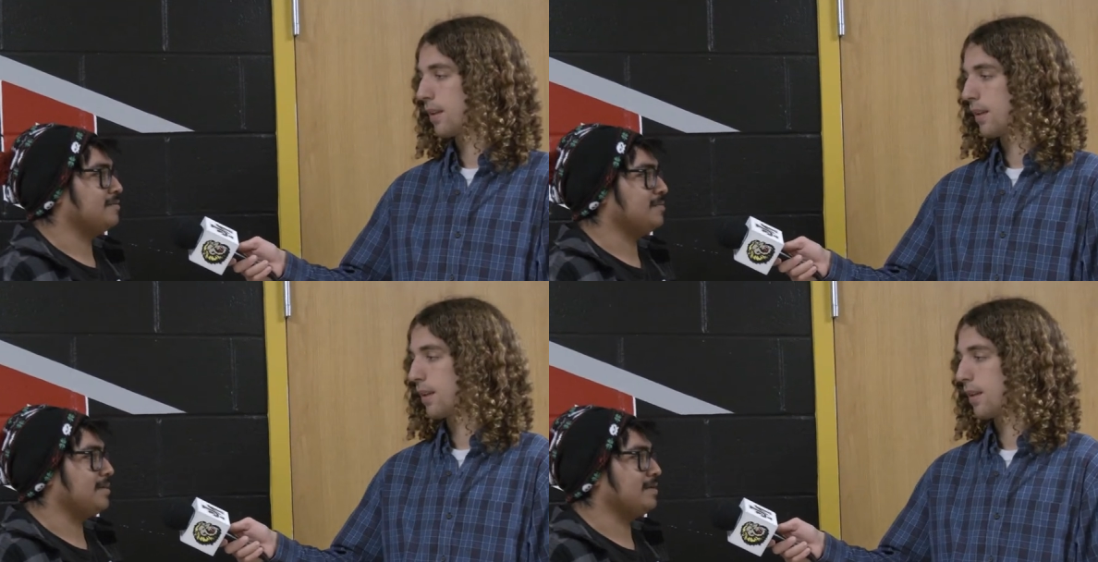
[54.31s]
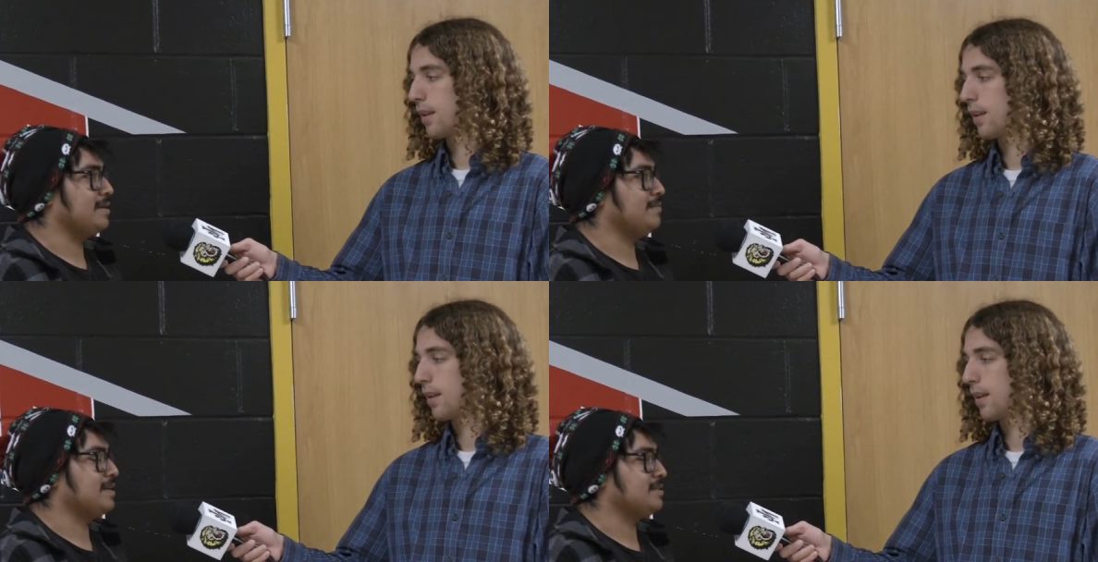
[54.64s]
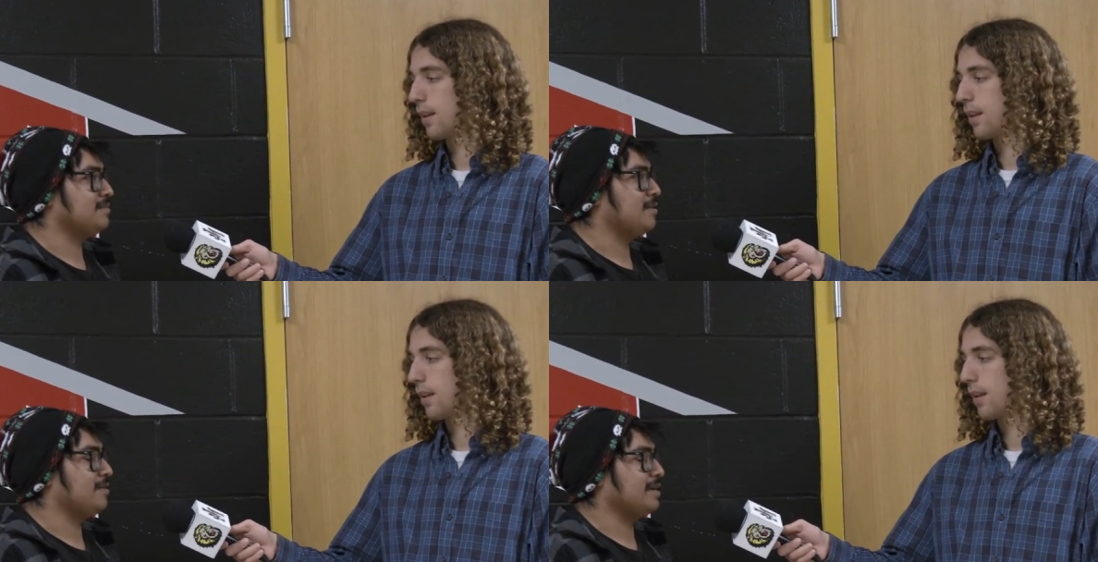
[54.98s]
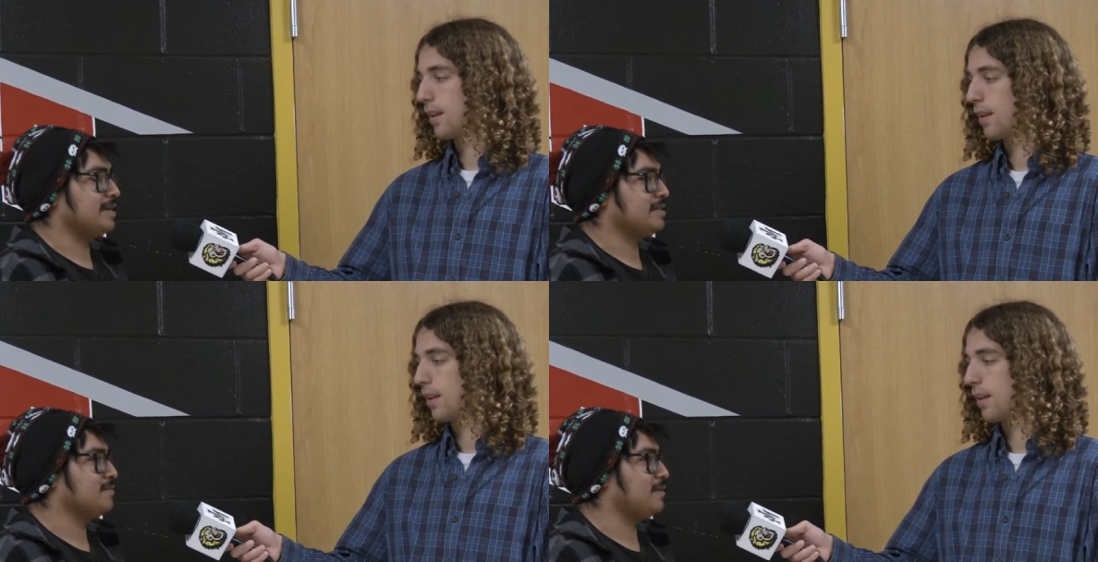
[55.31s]
Speaker 1: maybe get my small,
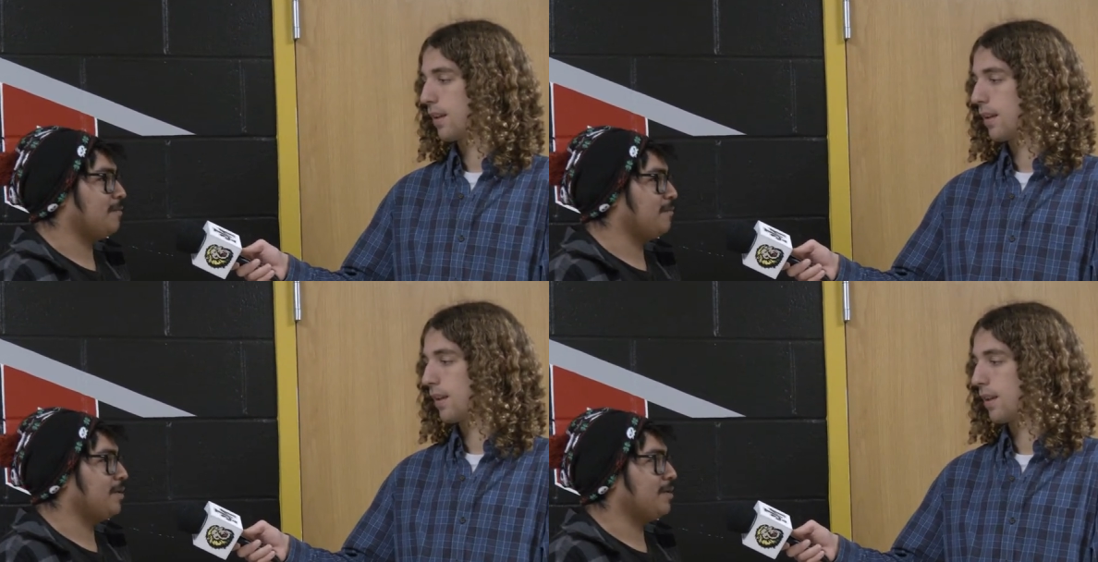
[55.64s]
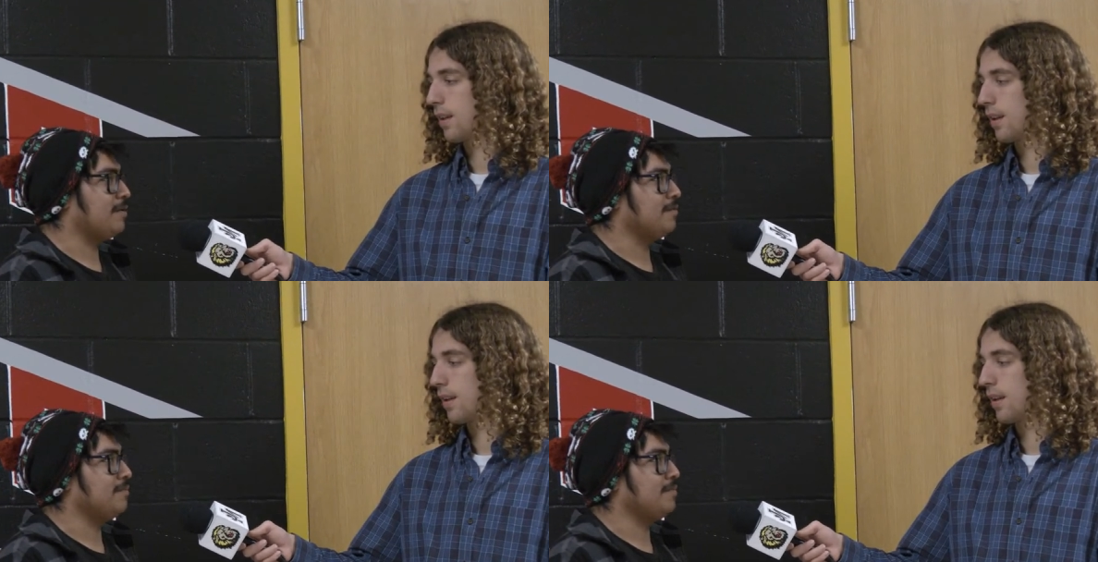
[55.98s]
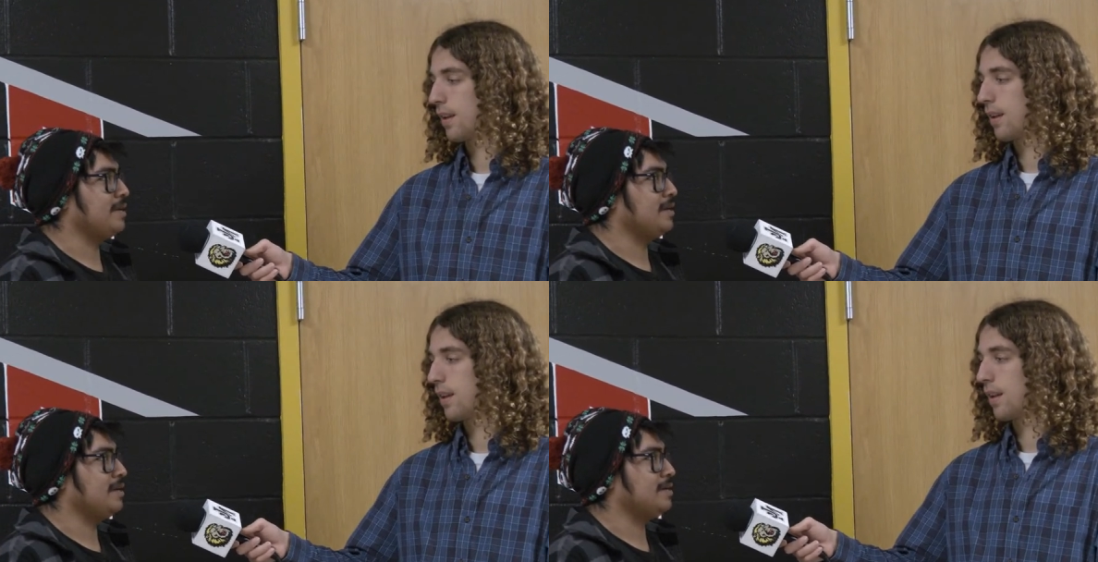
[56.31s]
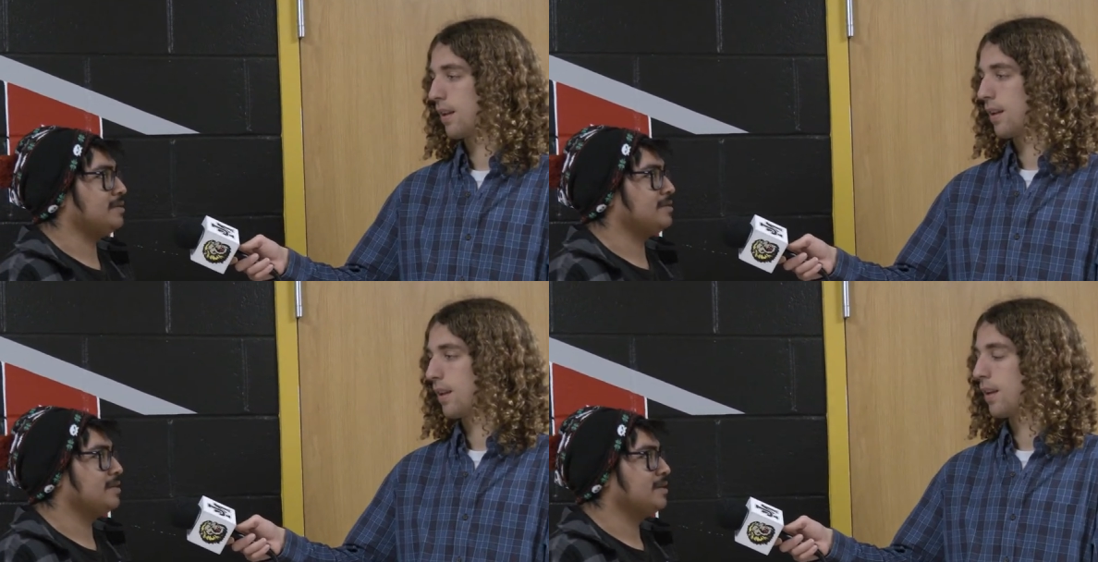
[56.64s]
get a small
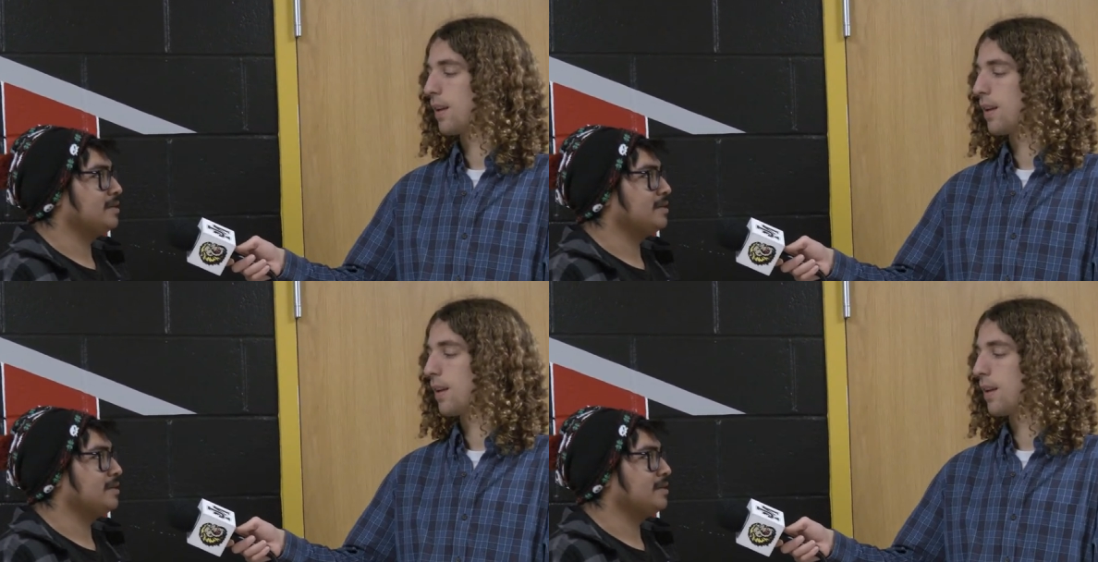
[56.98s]
apartment,